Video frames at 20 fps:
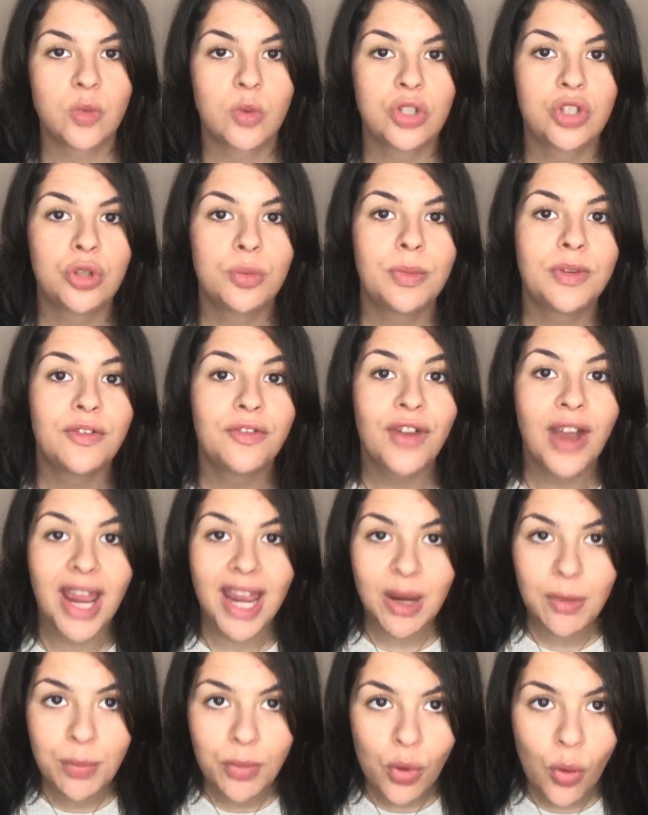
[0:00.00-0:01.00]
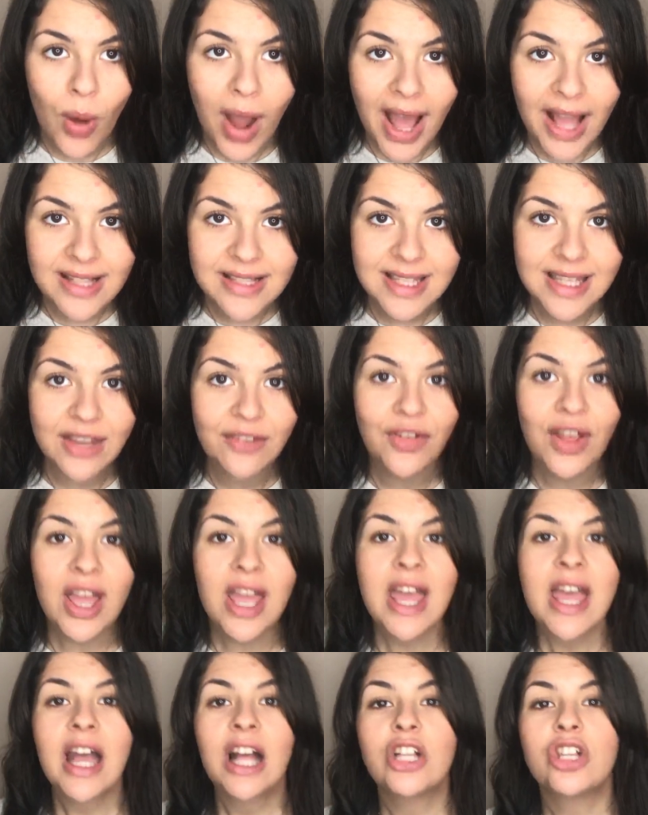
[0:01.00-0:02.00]
We should be very proactive
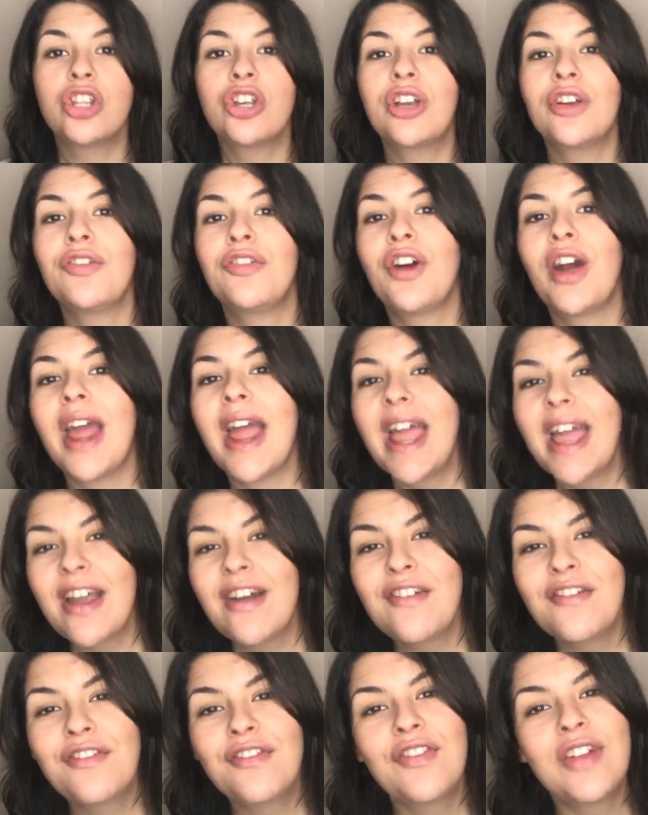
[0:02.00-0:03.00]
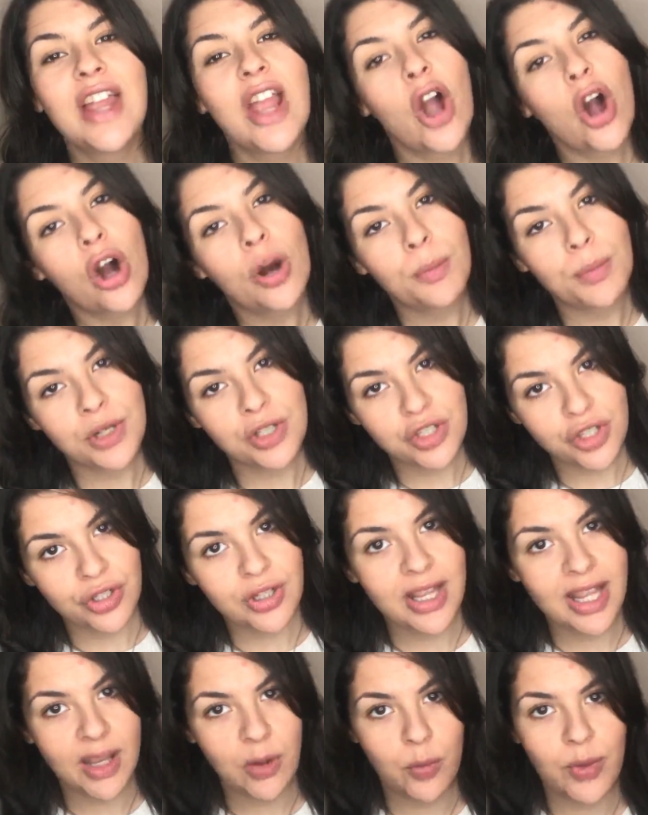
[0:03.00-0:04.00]
and looking for every
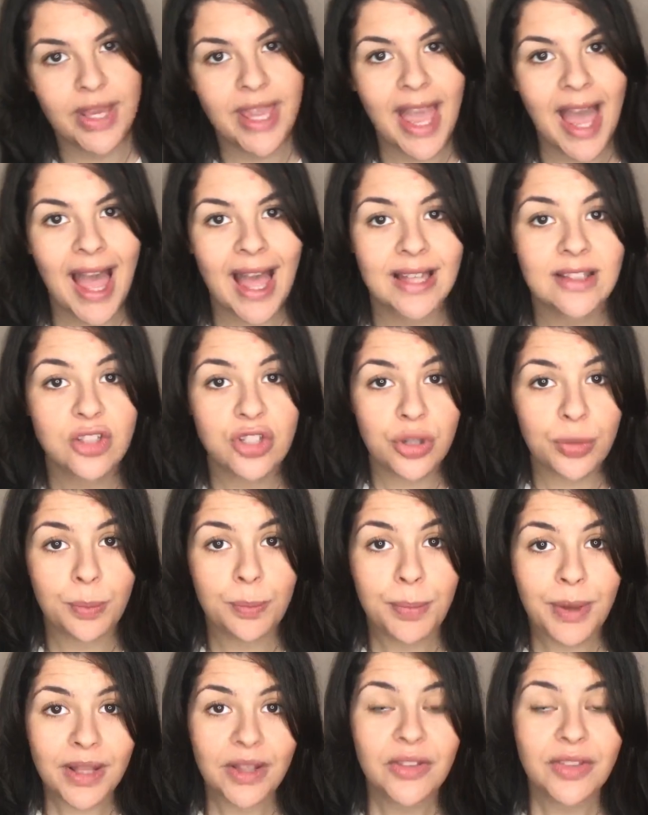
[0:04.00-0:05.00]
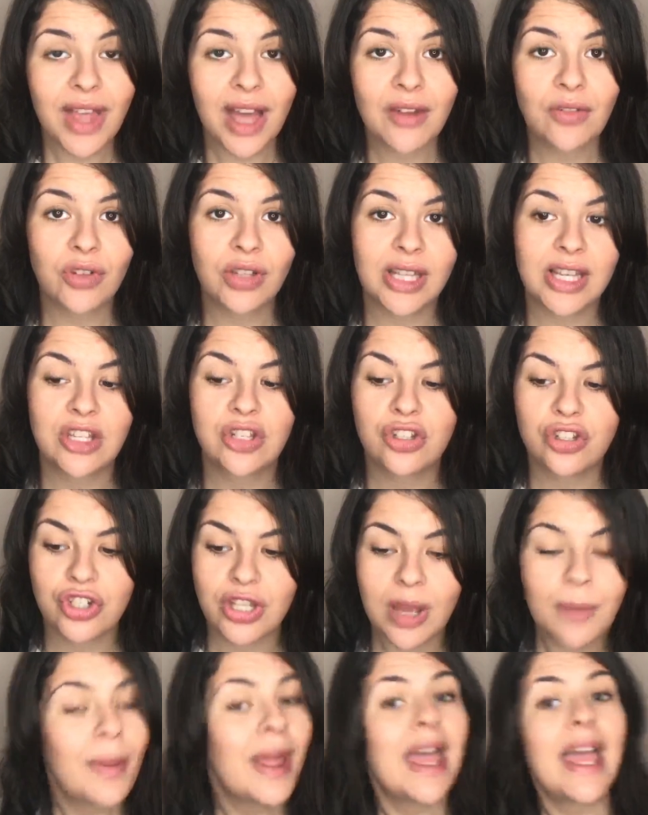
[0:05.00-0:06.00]
opportunity we can to build that
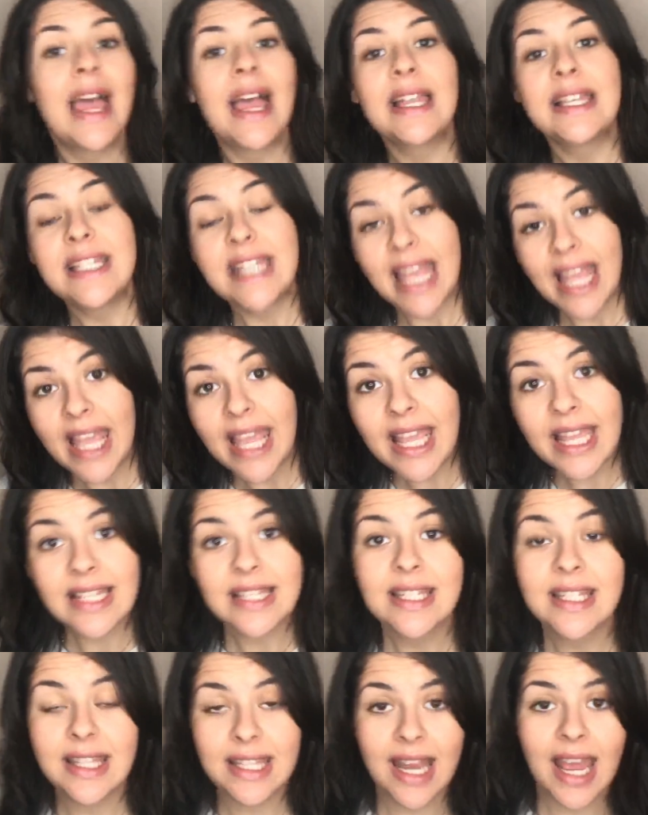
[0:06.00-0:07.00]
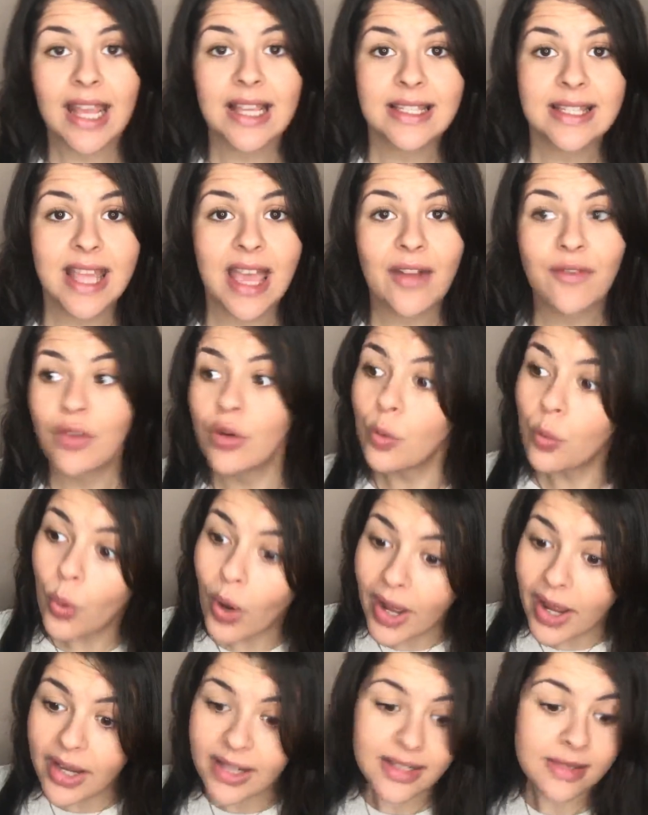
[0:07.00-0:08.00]
relationship and take it to the next
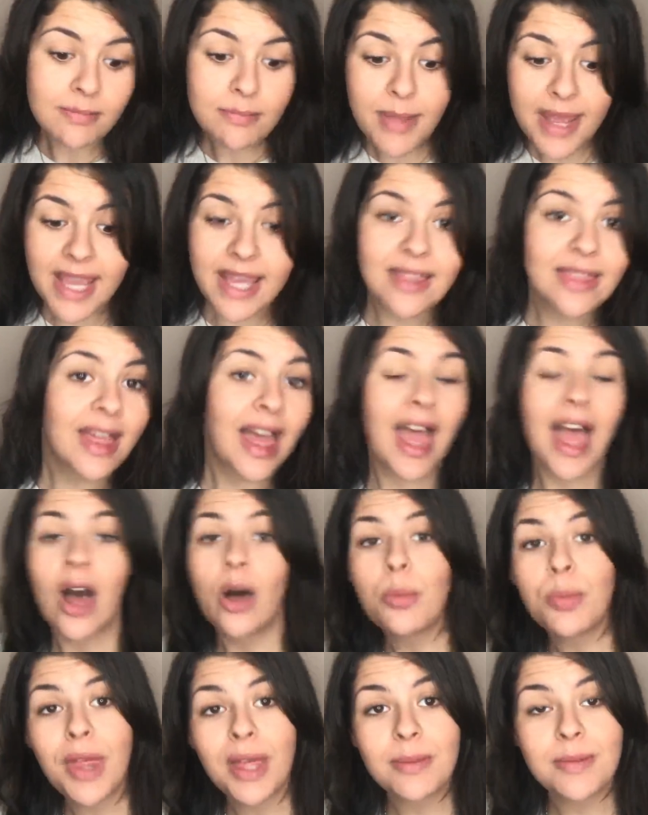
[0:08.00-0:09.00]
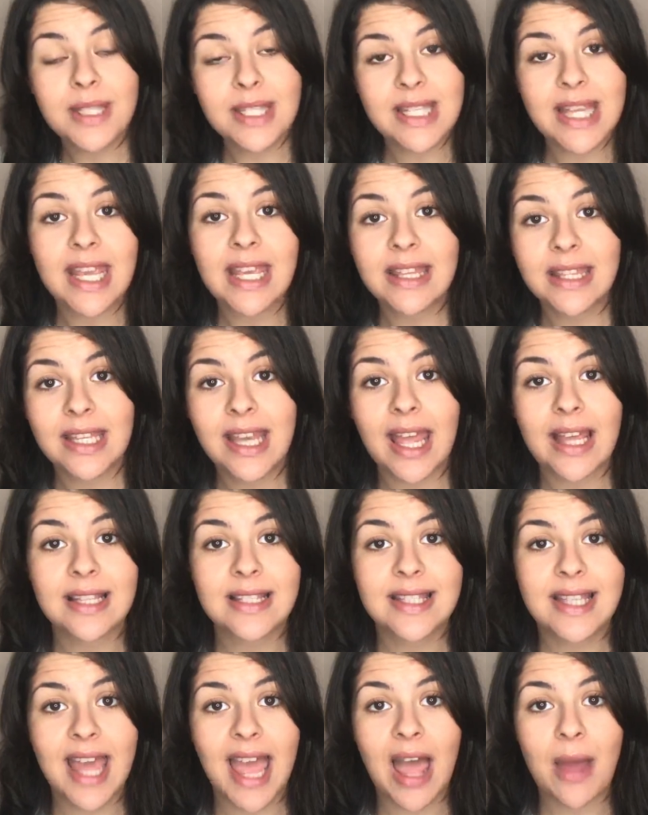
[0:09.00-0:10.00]
level, and help them to take the next
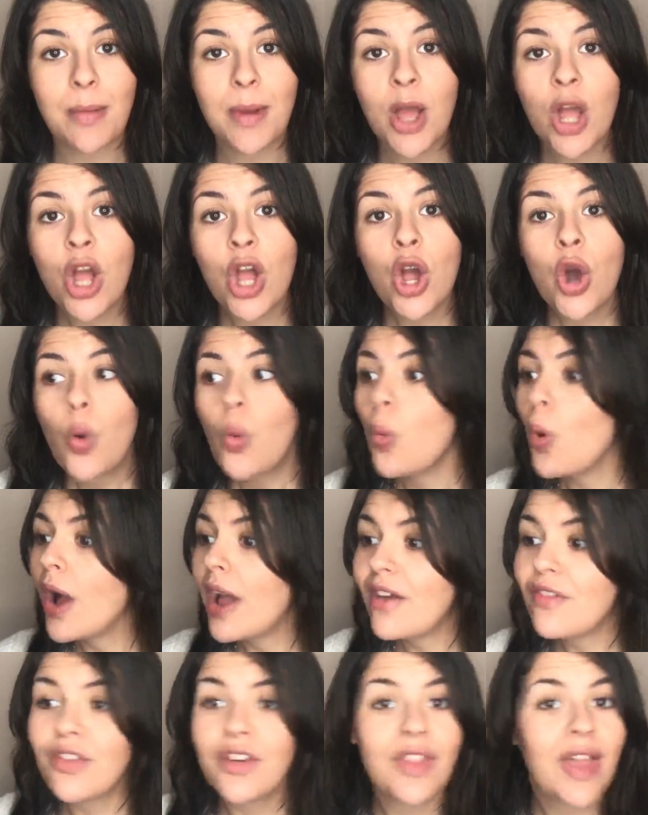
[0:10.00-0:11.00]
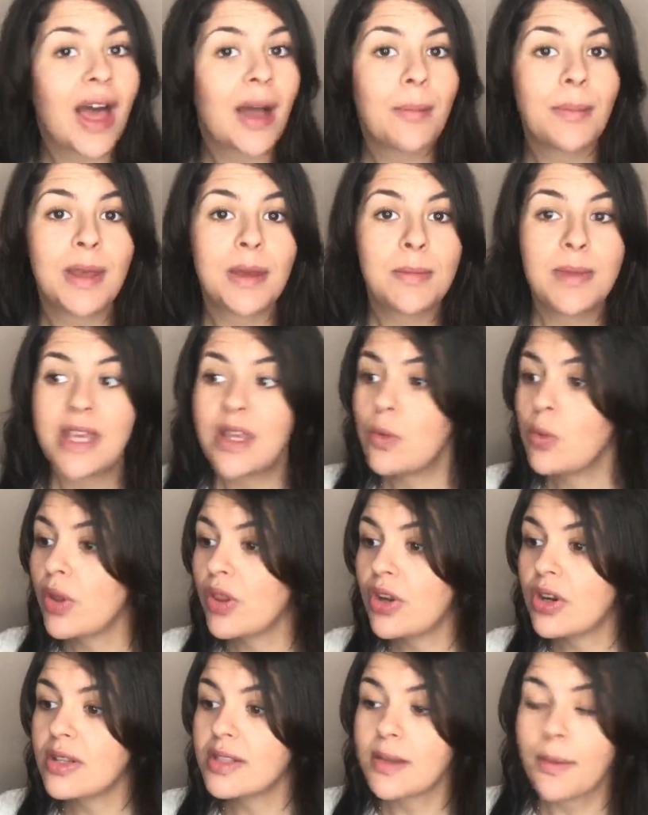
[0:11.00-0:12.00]
step, whatever that may be,
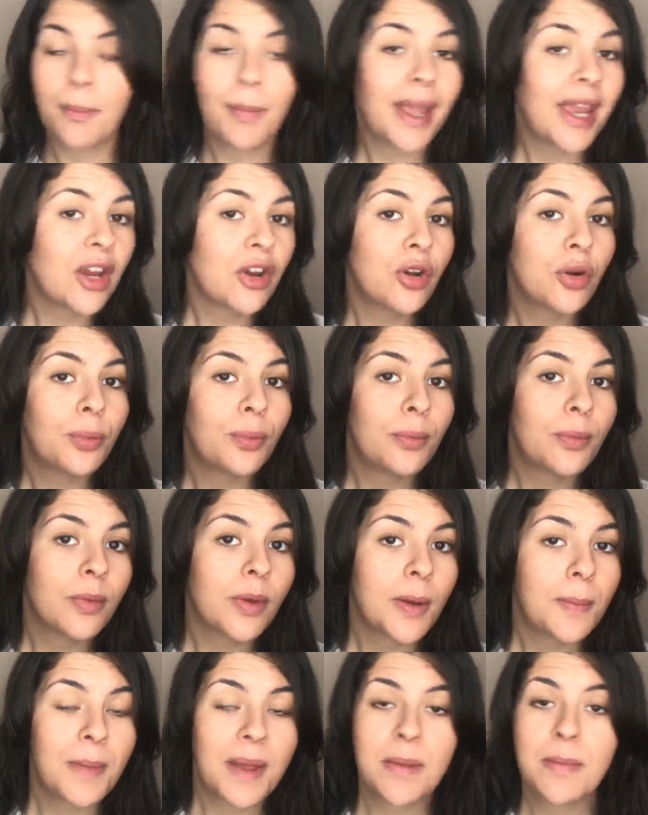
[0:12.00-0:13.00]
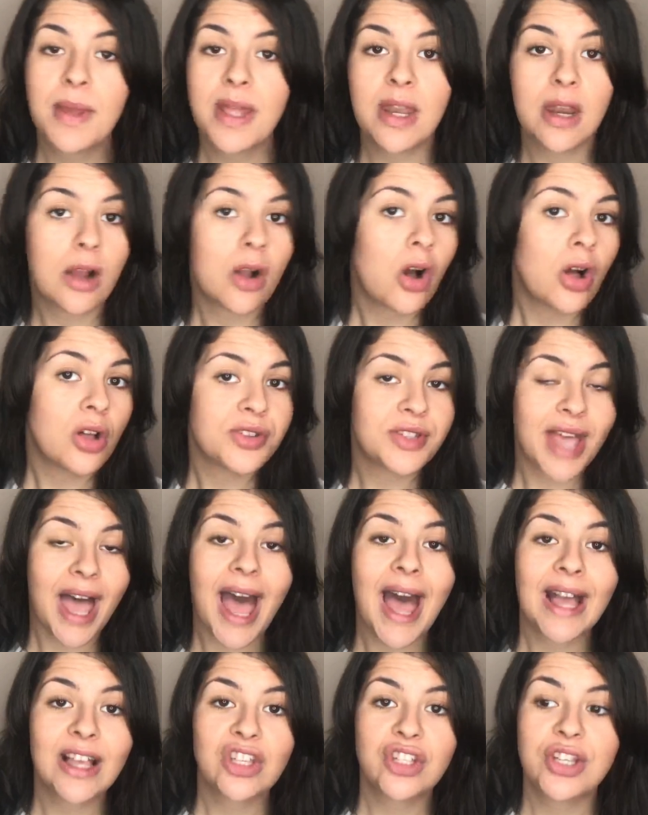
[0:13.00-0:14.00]
whether it's a micro commitment, a call to
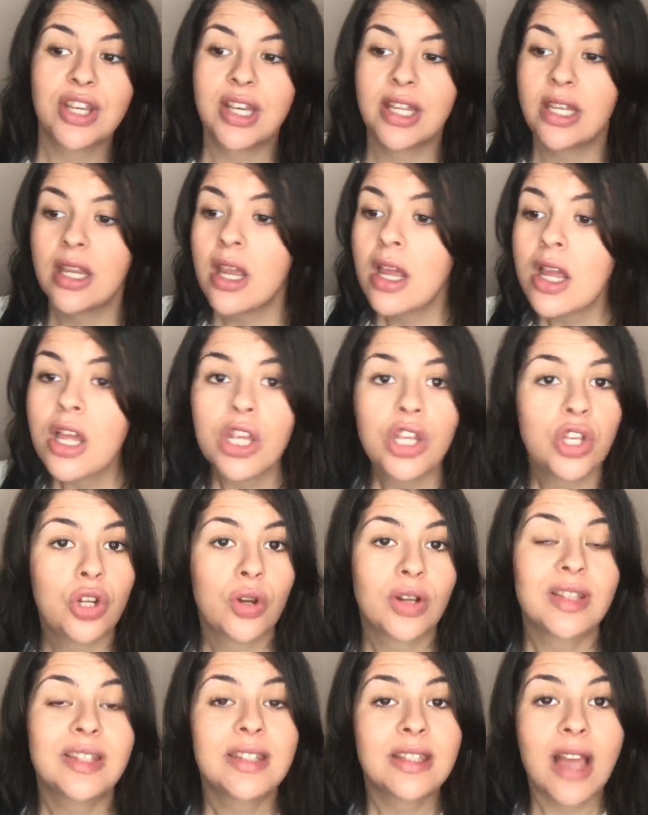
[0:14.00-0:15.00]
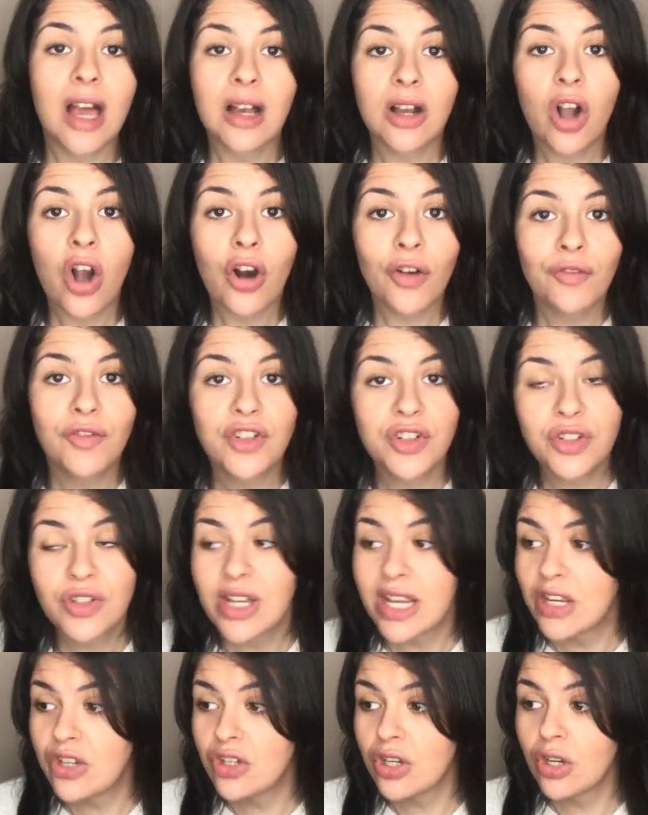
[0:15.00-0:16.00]
action, a
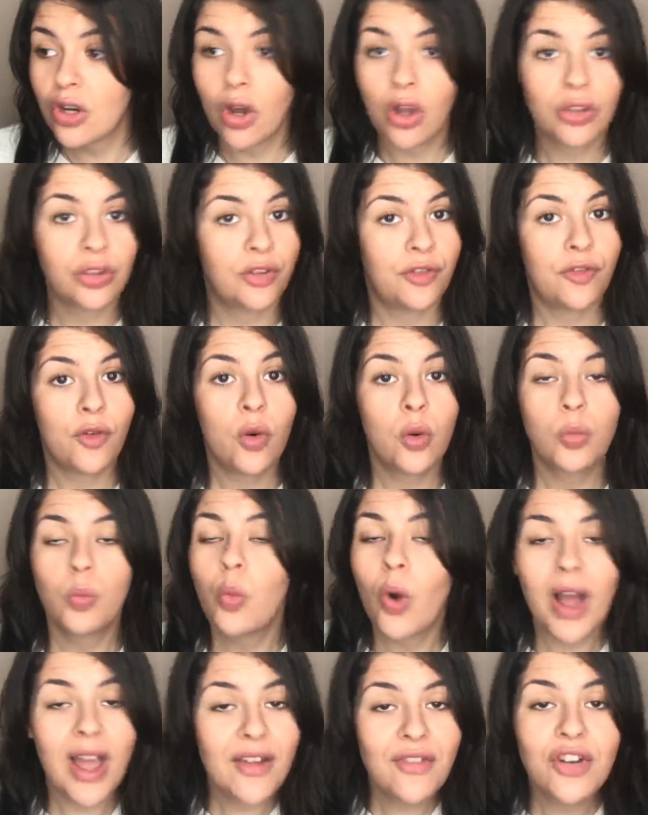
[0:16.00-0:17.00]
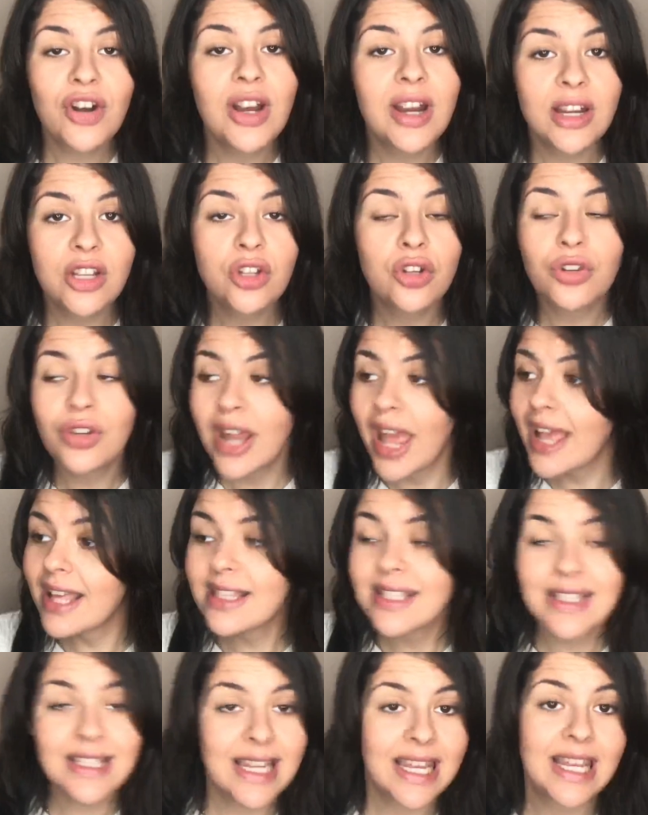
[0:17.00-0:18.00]
conversation on the phone, whatever your
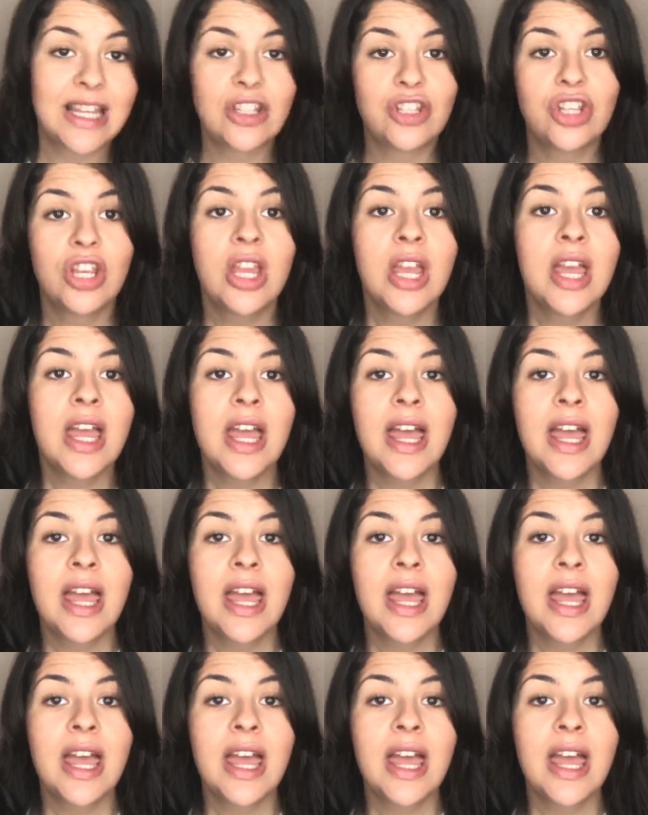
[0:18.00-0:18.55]
next stage